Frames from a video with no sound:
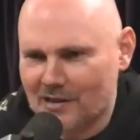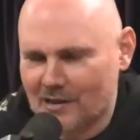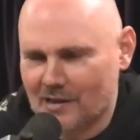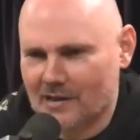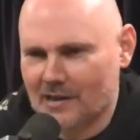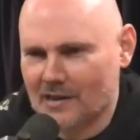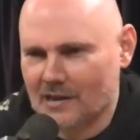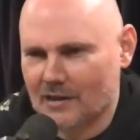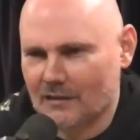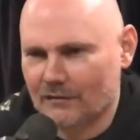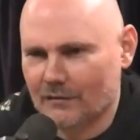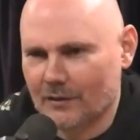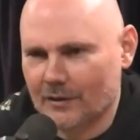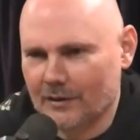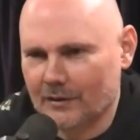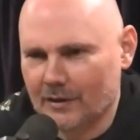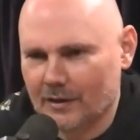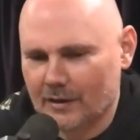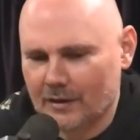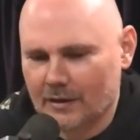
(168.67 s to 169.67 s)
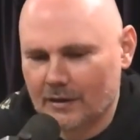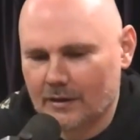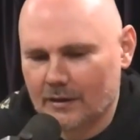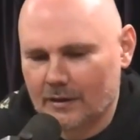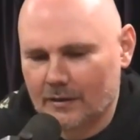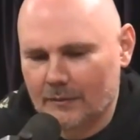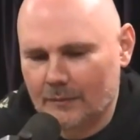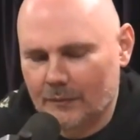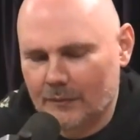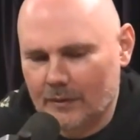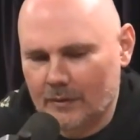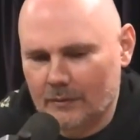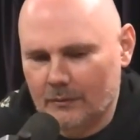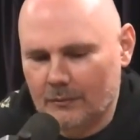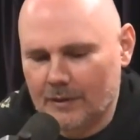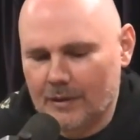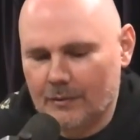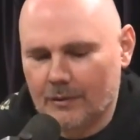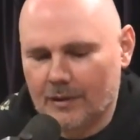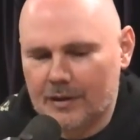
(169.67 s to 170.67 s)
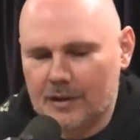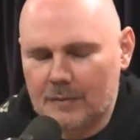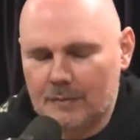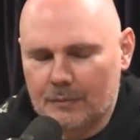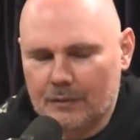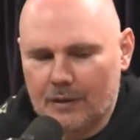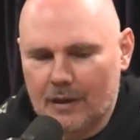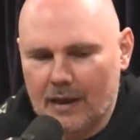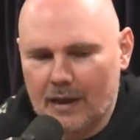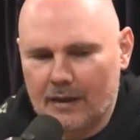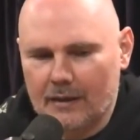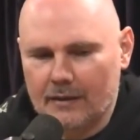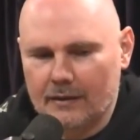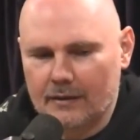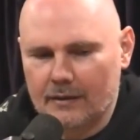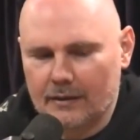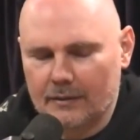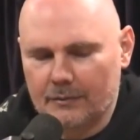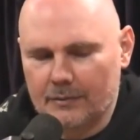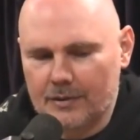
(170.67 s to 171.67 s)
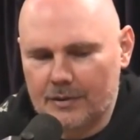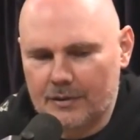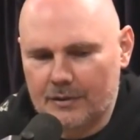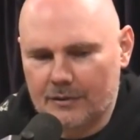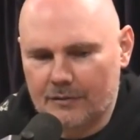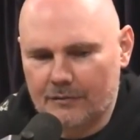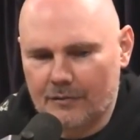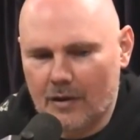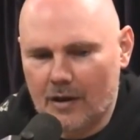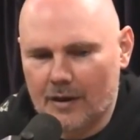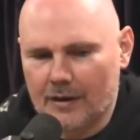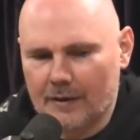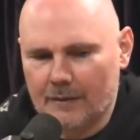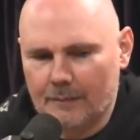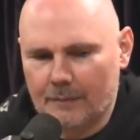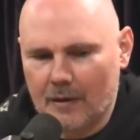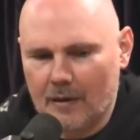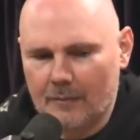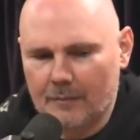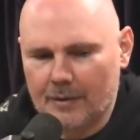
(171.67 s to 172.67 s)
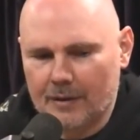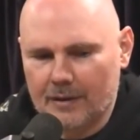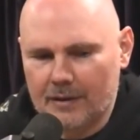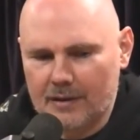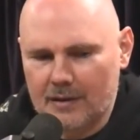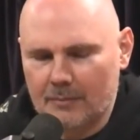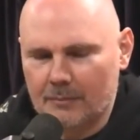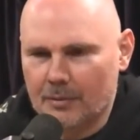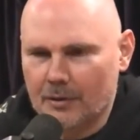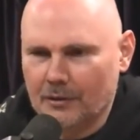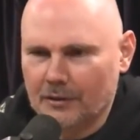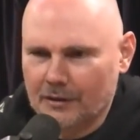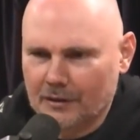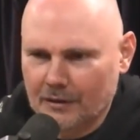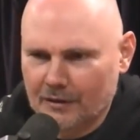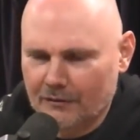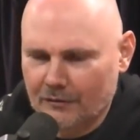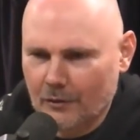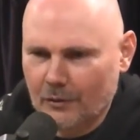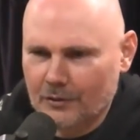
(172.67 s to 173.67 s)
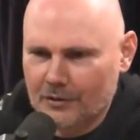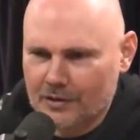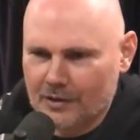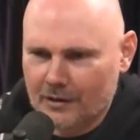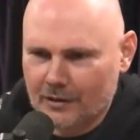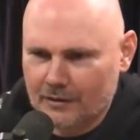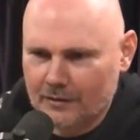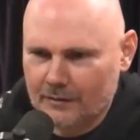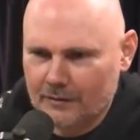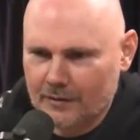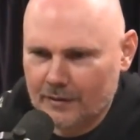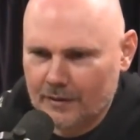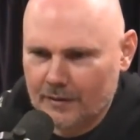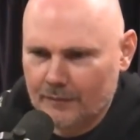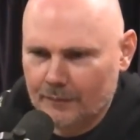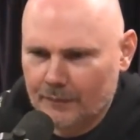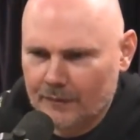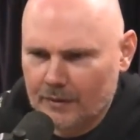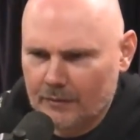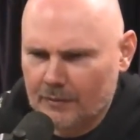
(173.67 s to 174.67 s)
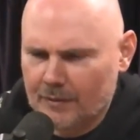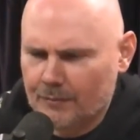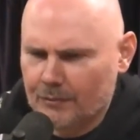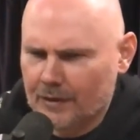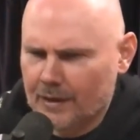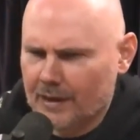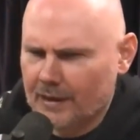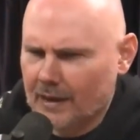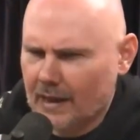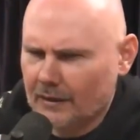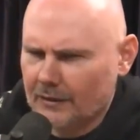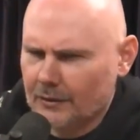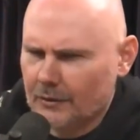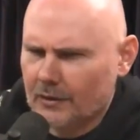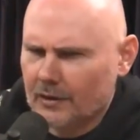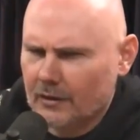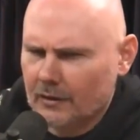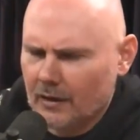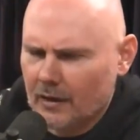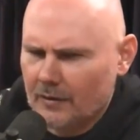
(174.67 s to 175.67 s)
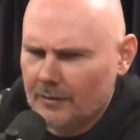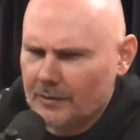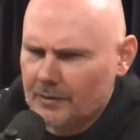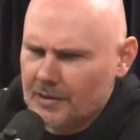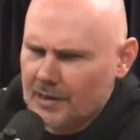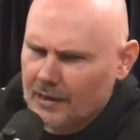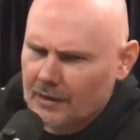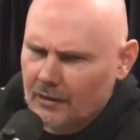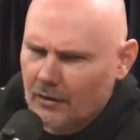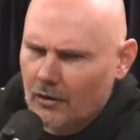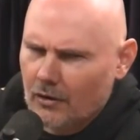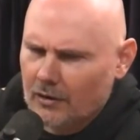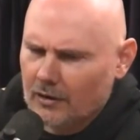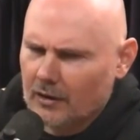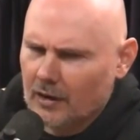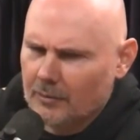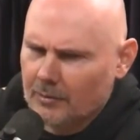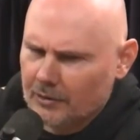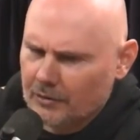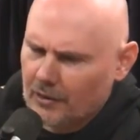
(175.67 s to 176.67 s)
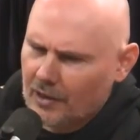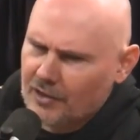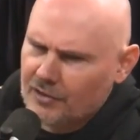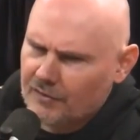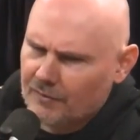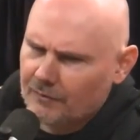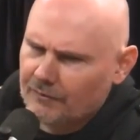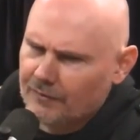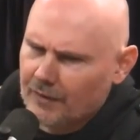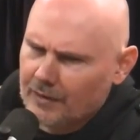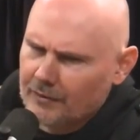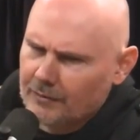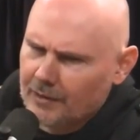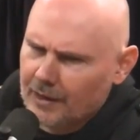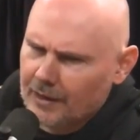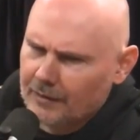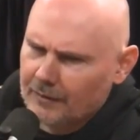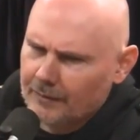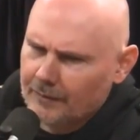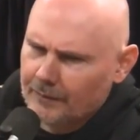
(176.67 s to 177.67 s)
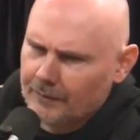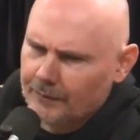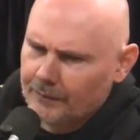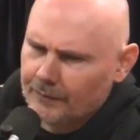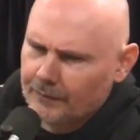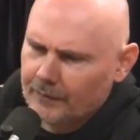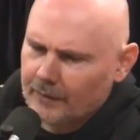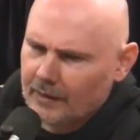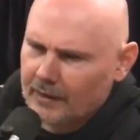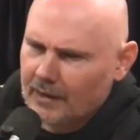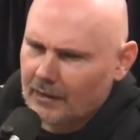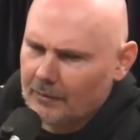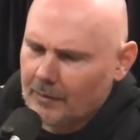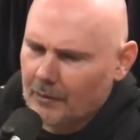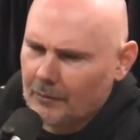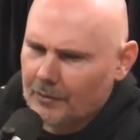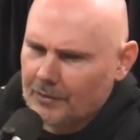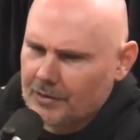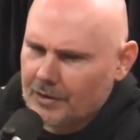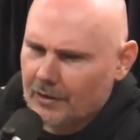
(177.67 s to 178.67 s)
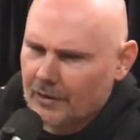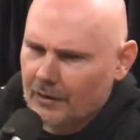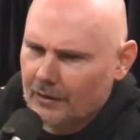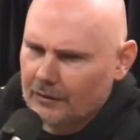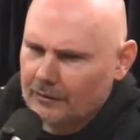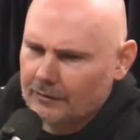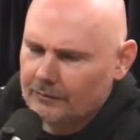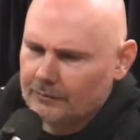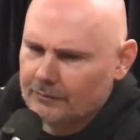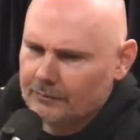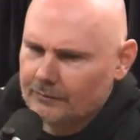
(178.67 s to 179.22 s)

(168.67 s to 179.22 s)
statistic for you. We once played, it was Nirvana, Pumpkins, and Bullet La Volta. We played at that little club. It was like an alt club across from Fenway. I can't remember what it's called.